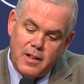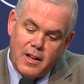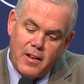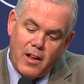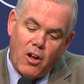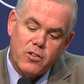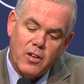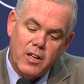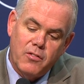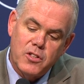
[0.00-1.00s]
and they all
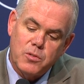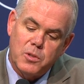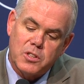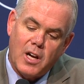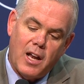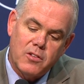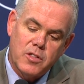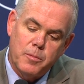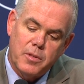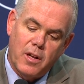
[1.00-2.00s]
signed Division One
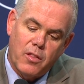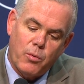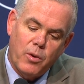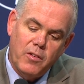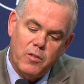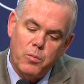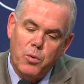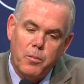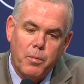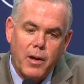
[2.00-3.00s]
scholarships. And three of them
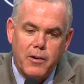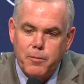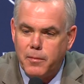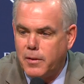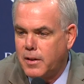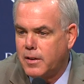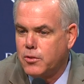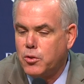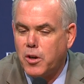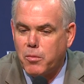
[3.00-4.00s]
were player uh,
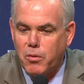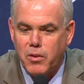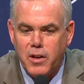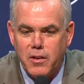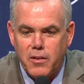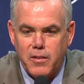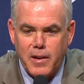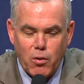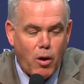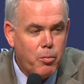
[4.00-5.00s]
newcomer of the year, and
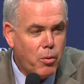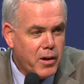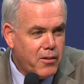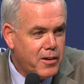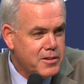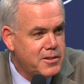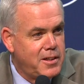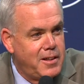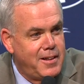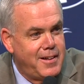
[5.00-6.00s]
they were all point guards.
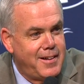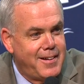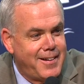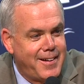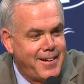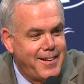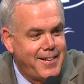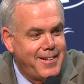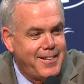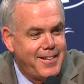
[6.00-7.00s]

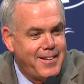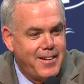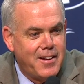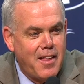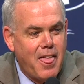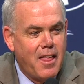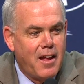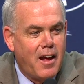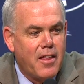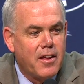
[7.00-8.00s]
And uh,
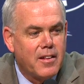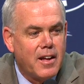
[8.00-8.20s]
I think